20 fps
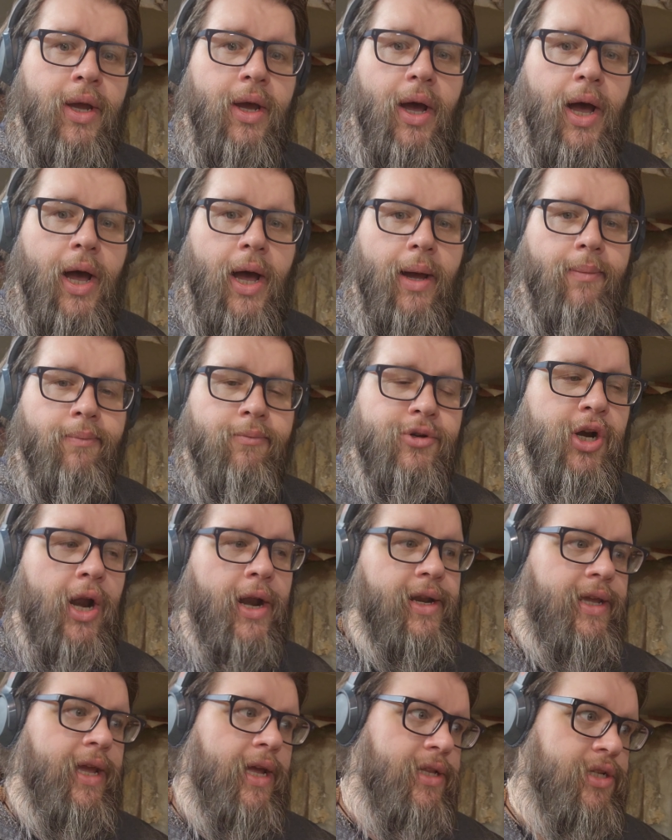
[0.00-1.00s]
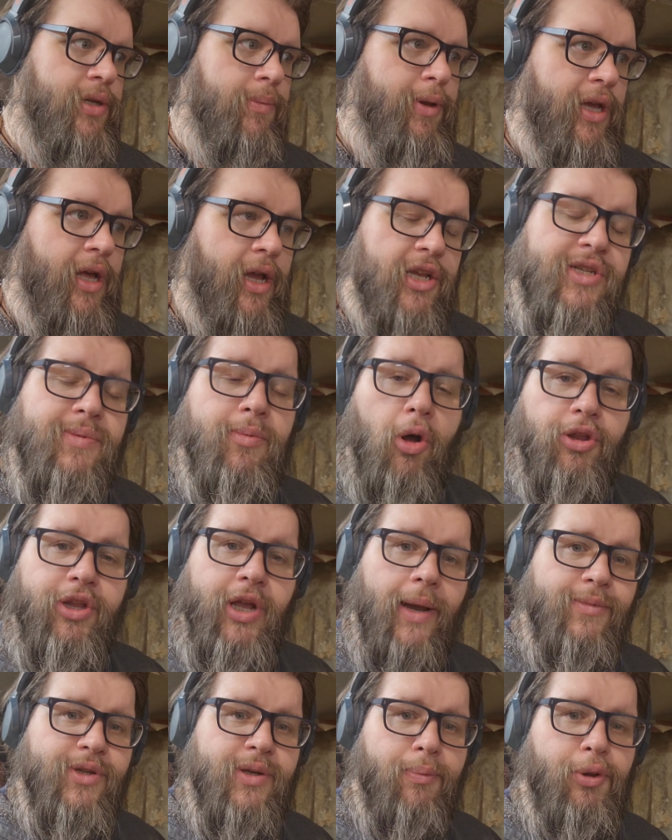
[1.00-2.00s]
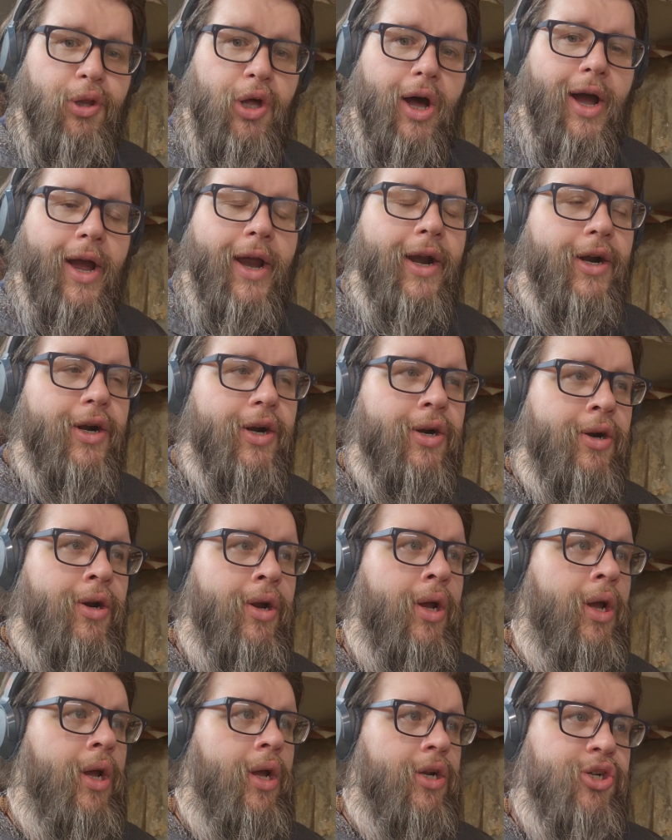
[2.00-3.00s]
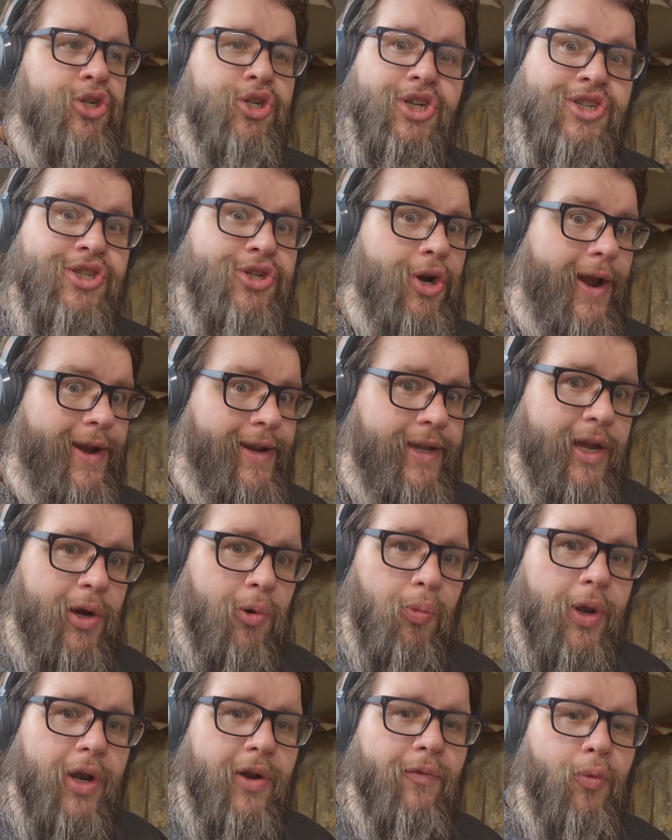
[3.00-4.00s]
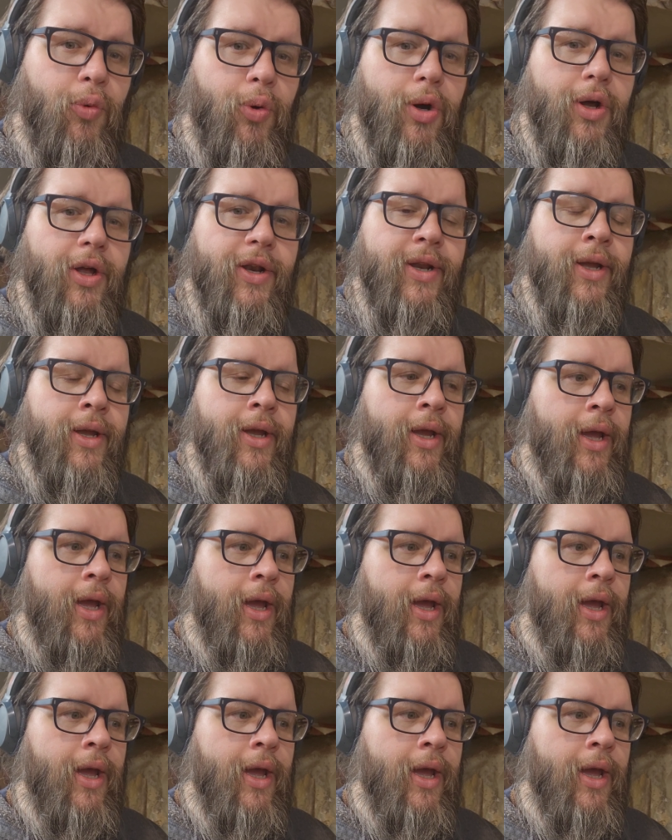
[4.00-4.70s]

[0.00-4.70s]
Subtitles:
trying to get into being a small time supplier, just trying to get rid of wood,